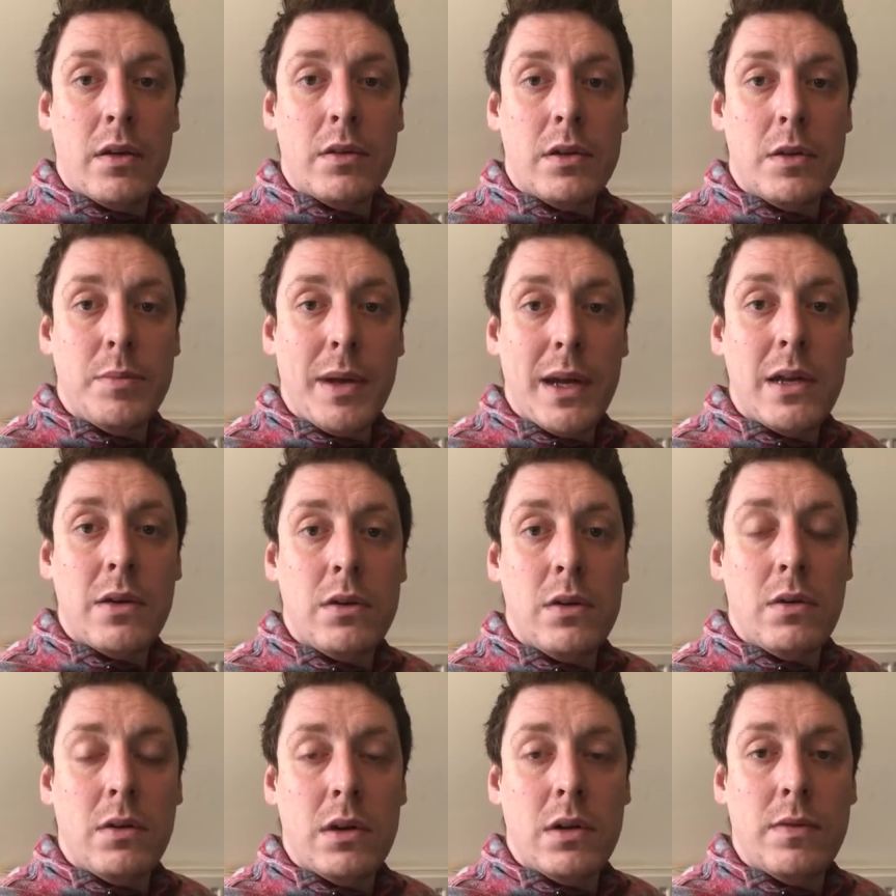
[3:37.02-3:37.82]
depending
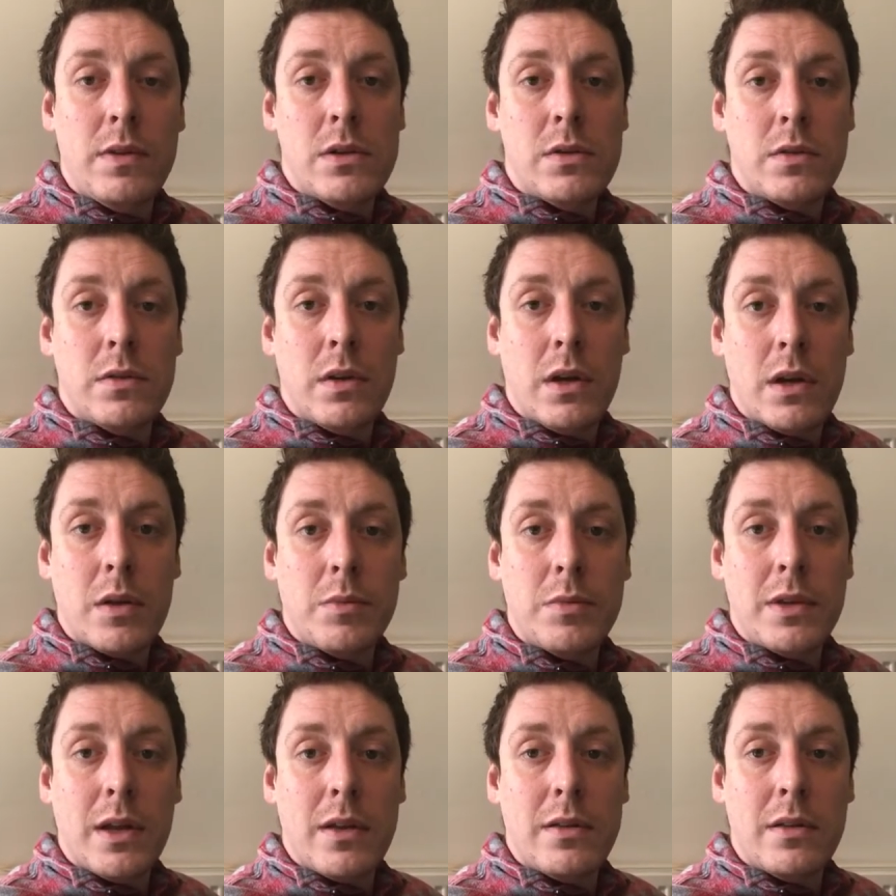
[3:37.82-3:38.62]
on your individual
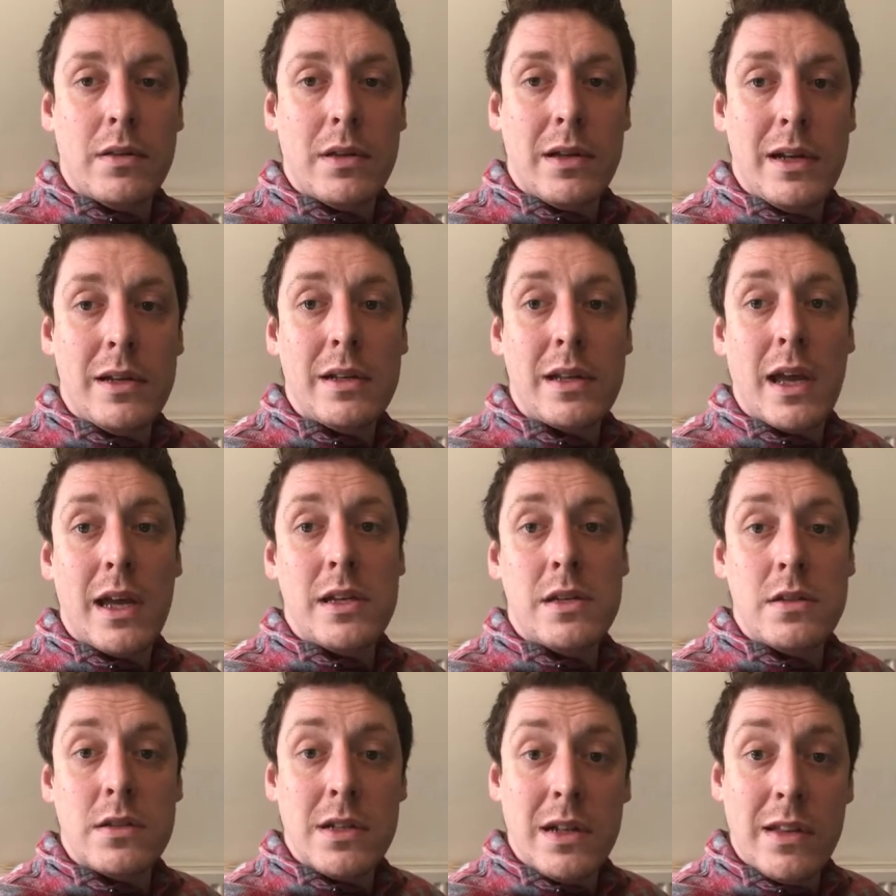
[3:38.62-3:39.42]
circumstances, the
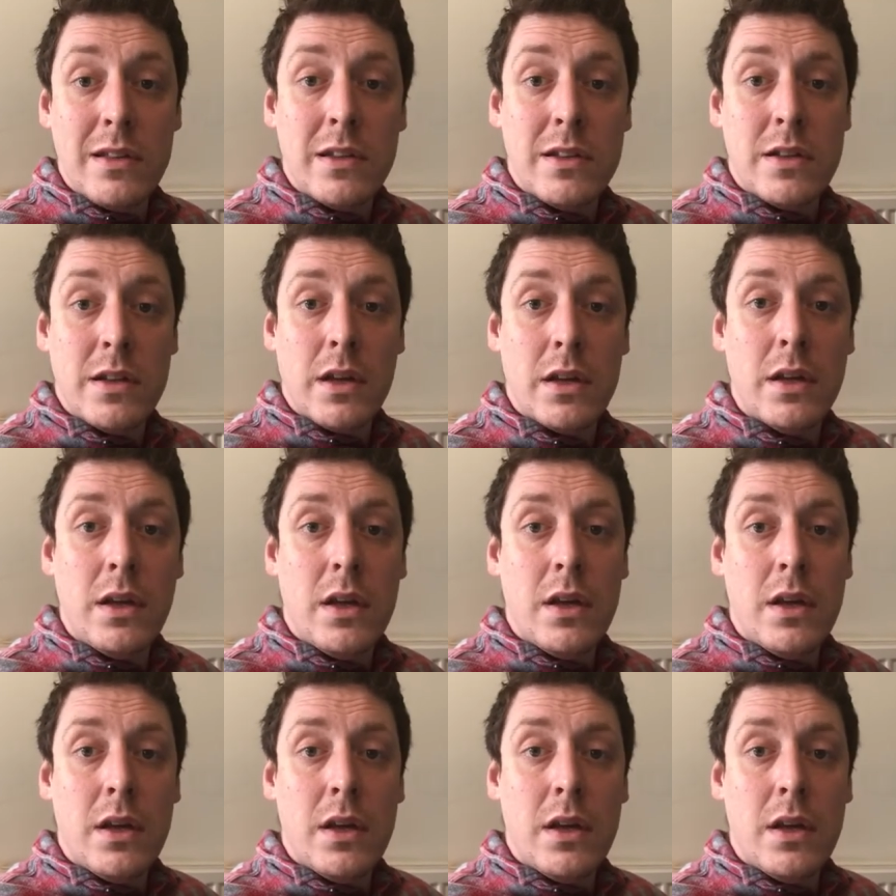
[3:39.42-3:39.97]
litigation solicitor